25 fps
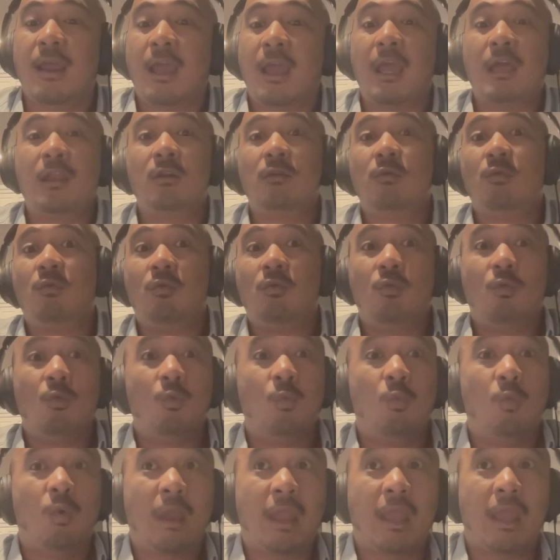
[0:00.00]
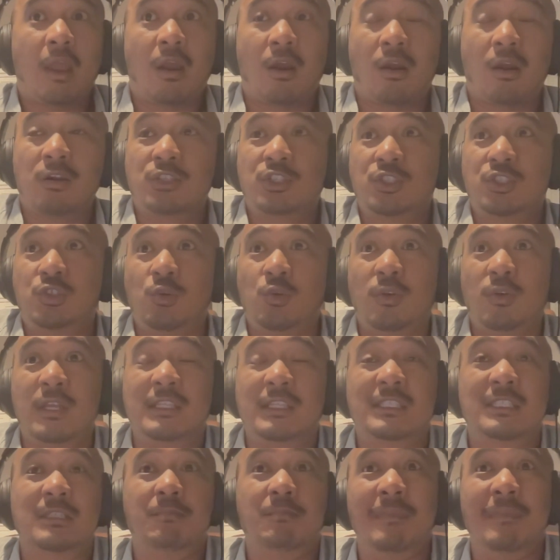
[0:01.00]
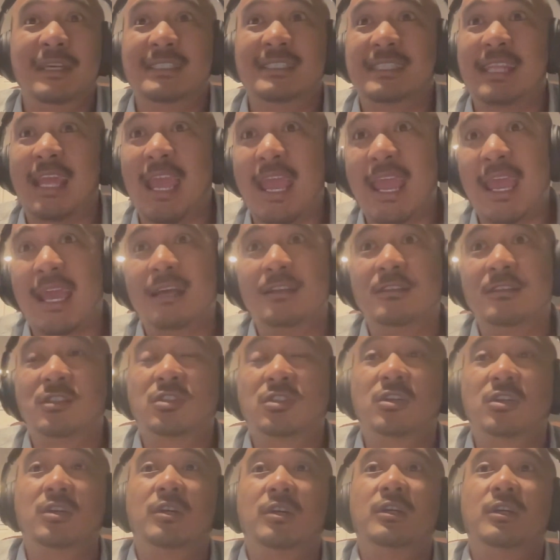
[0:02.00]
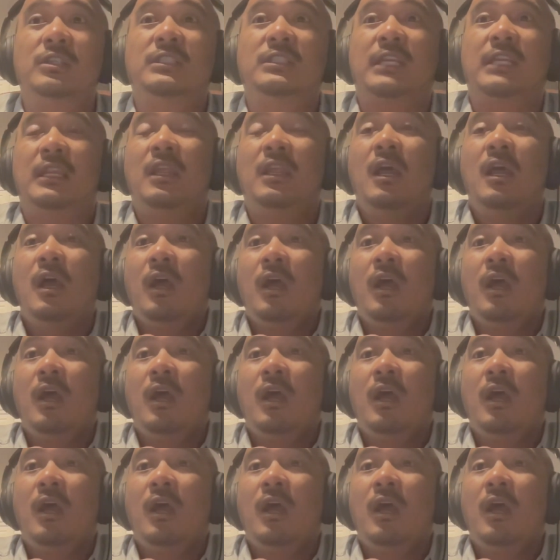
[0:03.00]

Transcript: and where students missed answers, and